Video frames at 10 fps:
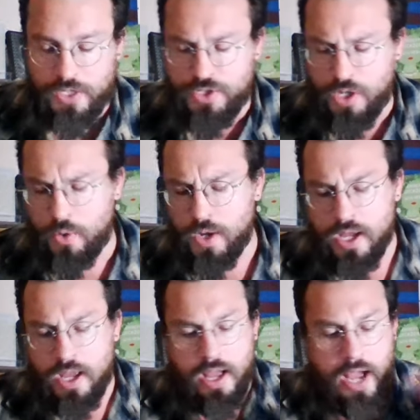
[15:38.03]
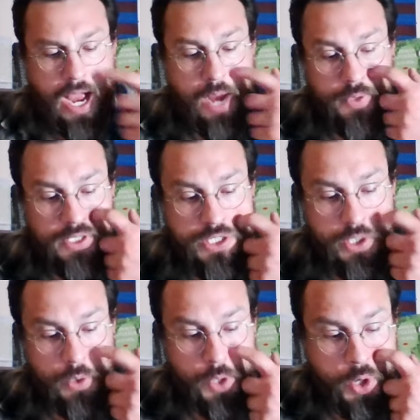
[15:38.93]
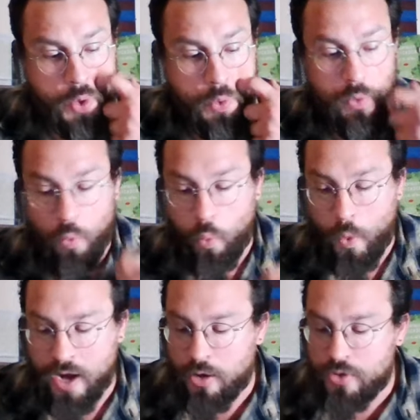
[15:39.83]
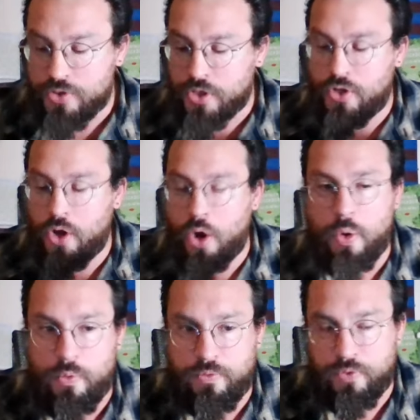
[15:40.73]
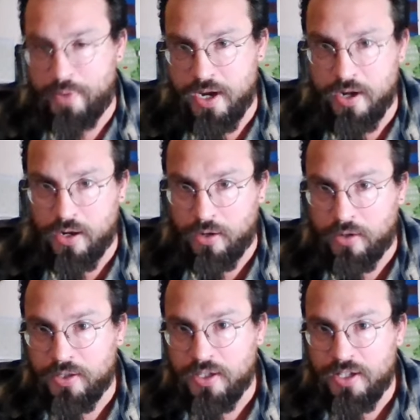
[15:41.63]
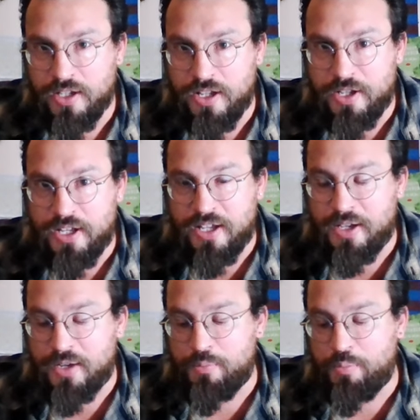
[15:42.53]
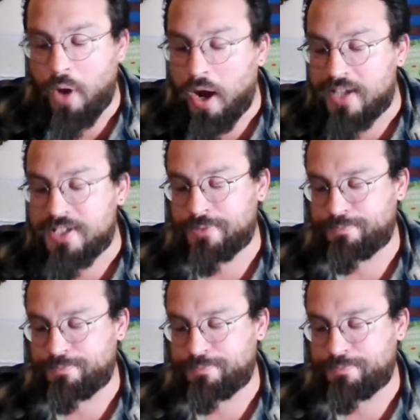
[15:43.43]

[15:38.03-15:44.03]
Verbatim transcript: so I really don't know where to go from here, but